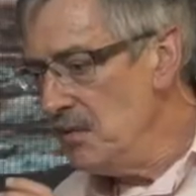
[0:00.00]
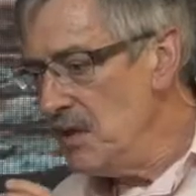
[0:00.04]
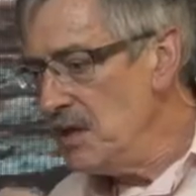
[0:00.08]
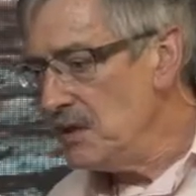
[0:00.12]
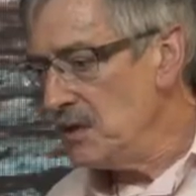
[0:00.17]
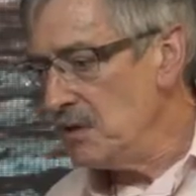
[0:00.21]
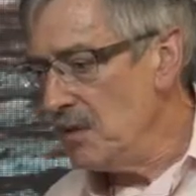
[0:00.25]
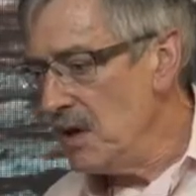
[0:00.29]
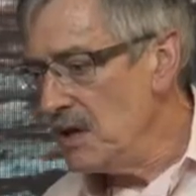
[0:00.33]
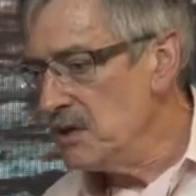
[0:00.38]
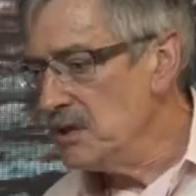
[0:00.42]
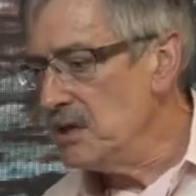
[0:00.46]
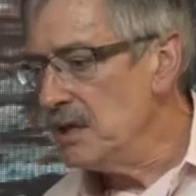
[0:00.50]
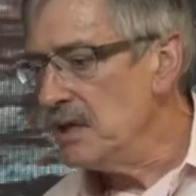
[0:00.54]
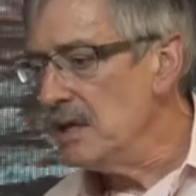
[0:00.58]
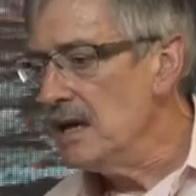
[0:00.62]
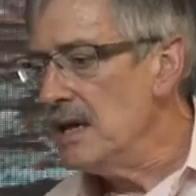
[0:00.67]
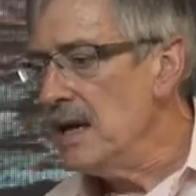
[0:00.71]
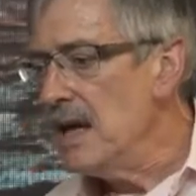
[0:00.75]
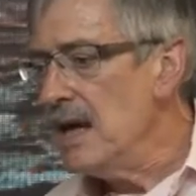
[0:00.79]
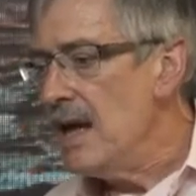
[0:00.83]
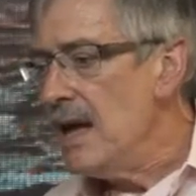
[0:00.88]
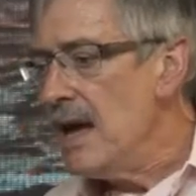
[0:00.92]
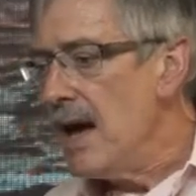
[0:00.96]
this
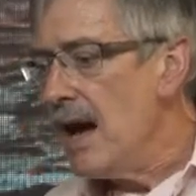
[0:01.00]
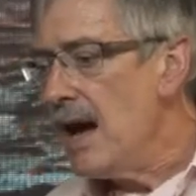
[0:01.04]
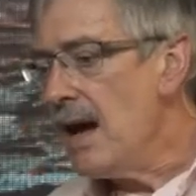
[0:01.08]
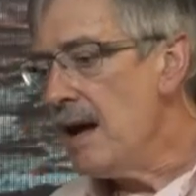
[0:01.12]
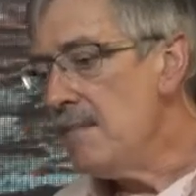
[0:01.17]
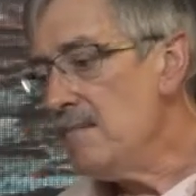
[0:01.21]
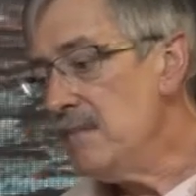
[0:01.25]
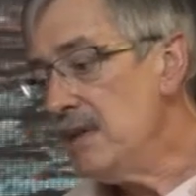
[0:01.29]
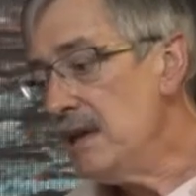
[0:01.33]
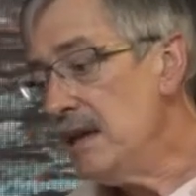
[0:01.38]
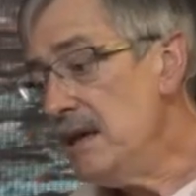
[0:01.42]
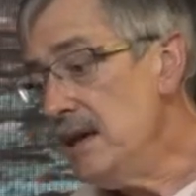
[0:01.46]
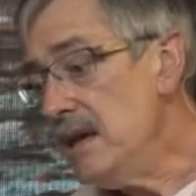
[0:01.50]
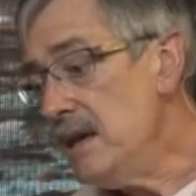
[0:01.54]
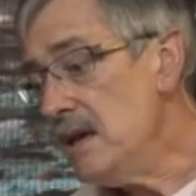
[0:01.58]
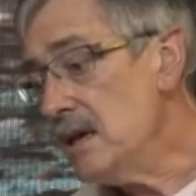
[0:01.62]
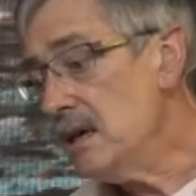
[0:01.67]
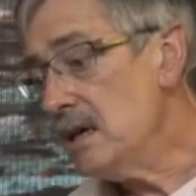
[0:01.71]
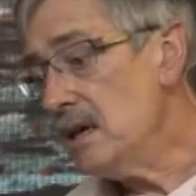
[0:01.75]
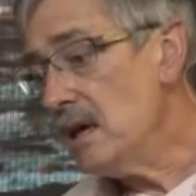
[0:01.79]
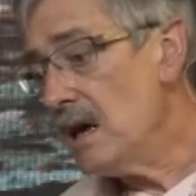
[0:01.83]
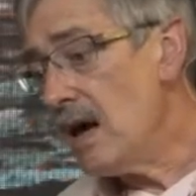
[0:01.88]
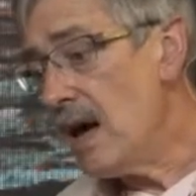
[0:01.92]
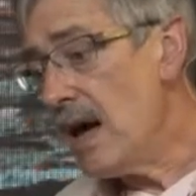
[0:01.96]
question.
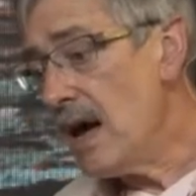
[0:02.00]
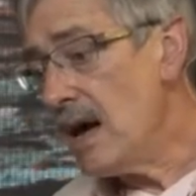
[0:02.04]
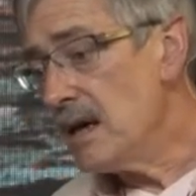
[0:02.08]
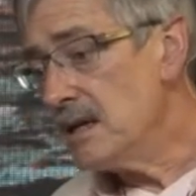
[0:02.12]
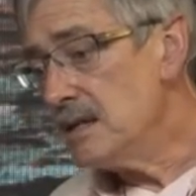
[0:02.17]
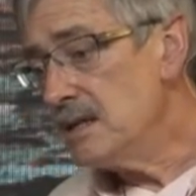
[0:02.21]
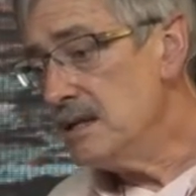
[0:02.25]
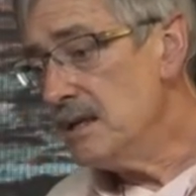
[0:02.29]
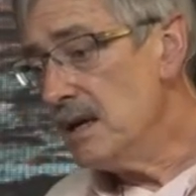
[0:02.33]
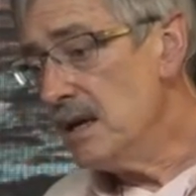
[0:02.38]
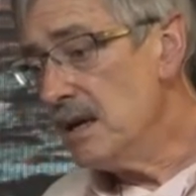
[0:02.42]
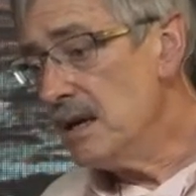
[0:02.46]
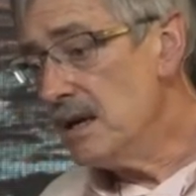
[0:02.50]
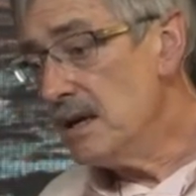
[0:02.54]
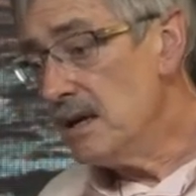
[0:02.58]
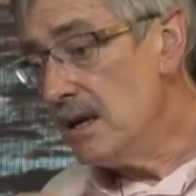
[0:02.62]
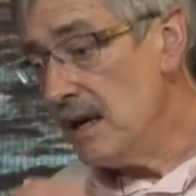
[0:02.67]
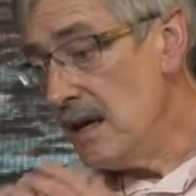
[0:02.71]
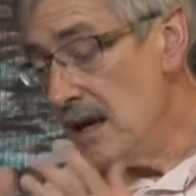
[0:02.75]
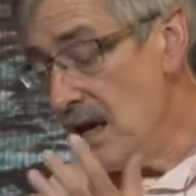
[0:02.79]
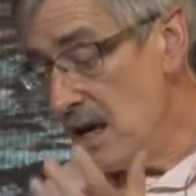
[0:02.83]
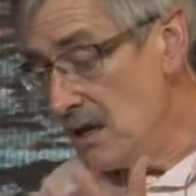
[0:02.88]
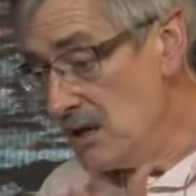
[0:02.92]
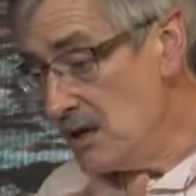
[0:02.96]
Here at
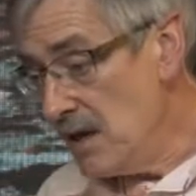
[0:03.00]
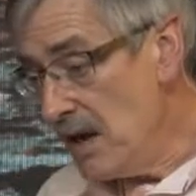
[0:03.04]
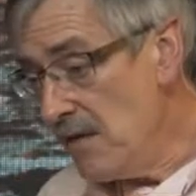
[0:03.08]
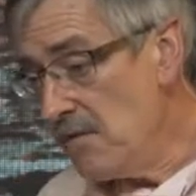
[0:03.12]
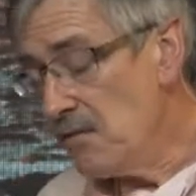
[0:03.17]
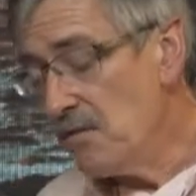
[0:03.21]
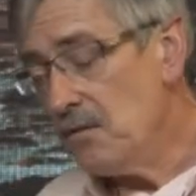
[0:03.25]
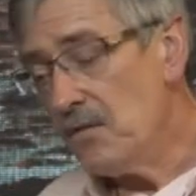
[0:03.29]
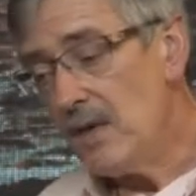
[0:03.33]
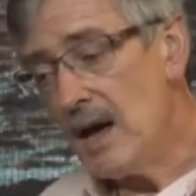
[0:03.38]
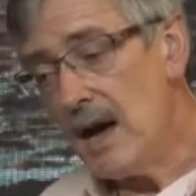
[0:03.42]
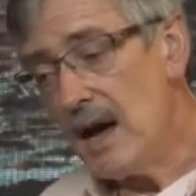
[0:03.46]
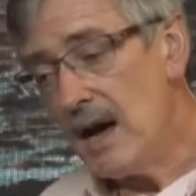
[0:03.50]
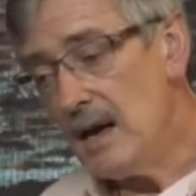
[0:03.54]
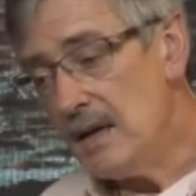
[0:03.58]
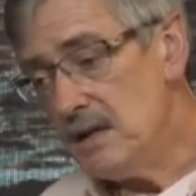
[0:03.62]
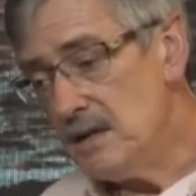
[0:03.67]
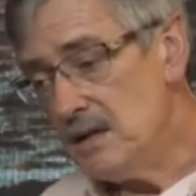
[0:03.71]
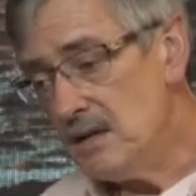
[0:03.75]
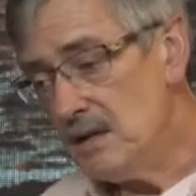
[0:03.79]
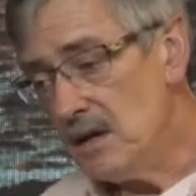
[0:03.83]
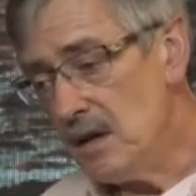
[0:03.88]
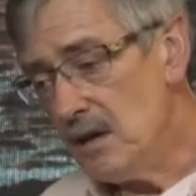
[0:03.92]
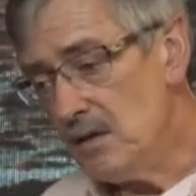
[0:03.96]
EHF
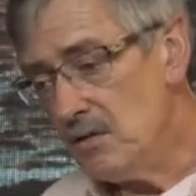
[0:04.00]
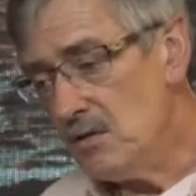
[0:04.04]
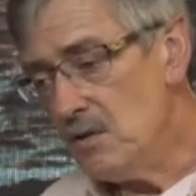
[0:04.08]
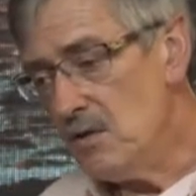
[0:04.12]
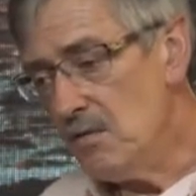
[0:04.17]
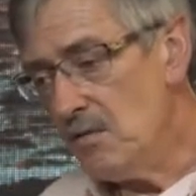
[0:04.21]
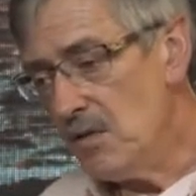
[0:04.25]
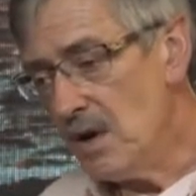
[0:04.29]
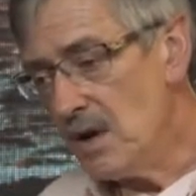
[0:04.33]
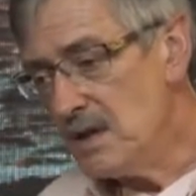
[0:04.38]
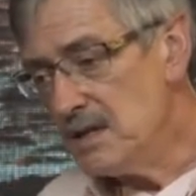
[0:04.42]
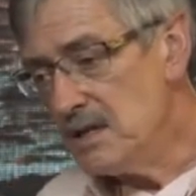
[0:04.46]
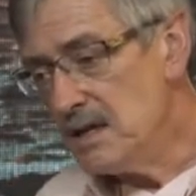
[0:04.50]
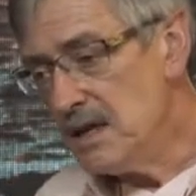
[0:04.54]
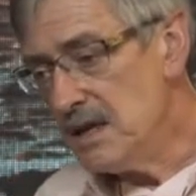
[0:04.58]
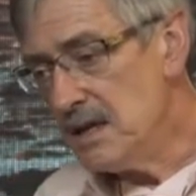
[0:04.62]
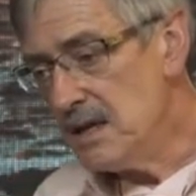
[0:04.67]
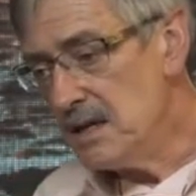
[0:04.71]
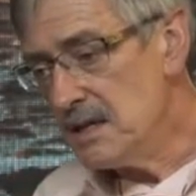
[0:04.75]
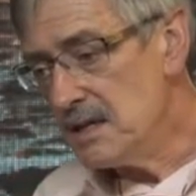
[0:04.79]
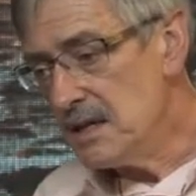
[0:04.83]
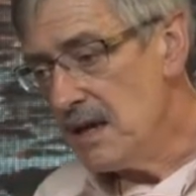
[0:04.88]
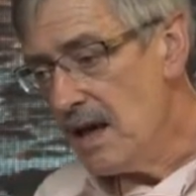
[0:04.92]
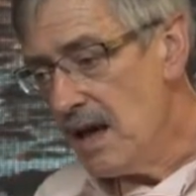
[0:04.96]
and New
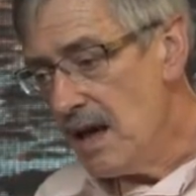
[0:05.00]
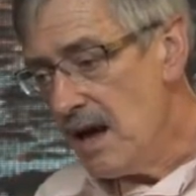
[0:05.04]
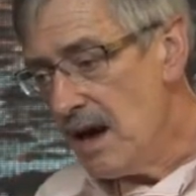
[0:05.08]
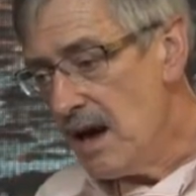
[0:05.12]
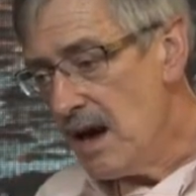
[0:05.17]
Frontiers,